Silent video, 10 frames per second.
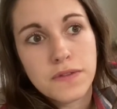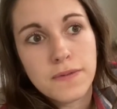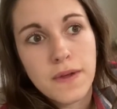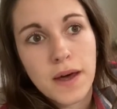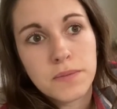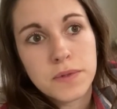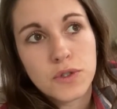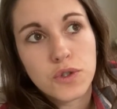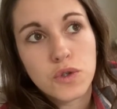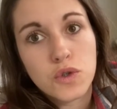up
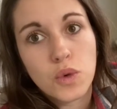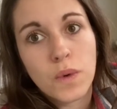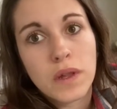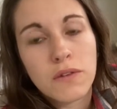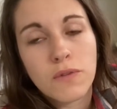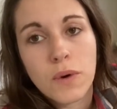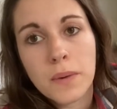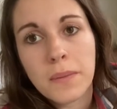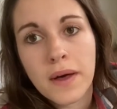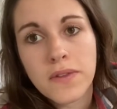to 24
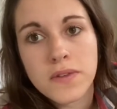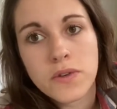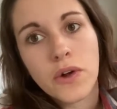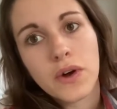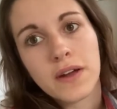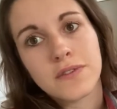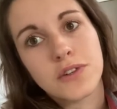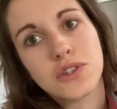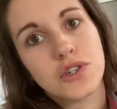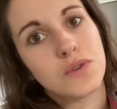months, you don't have to
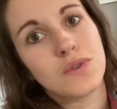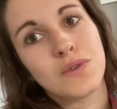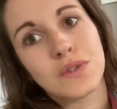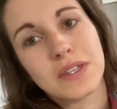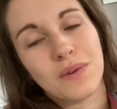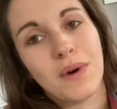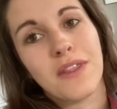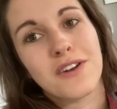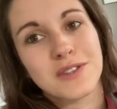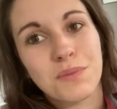choose
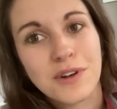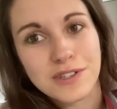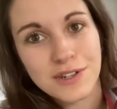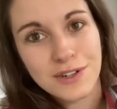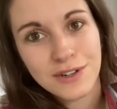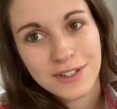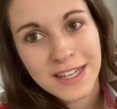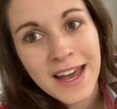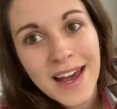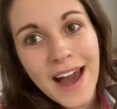whether it's boys or girls.
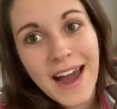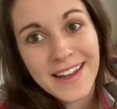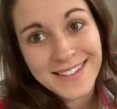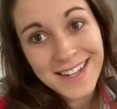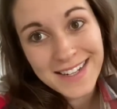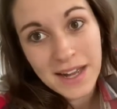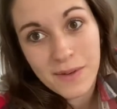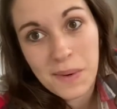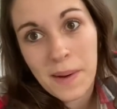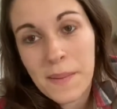I tend to have a
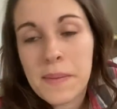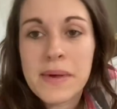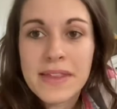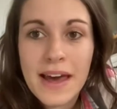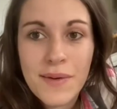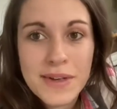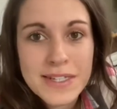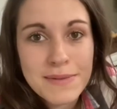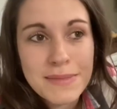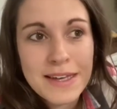problem with that with
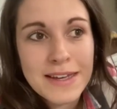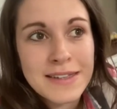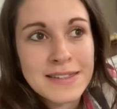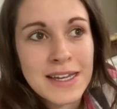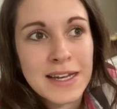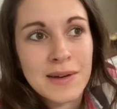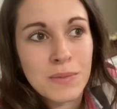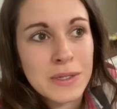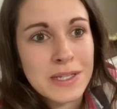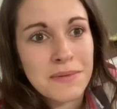some things,
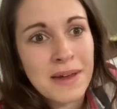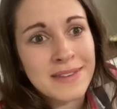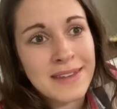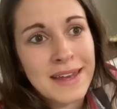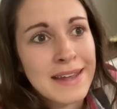with some athletic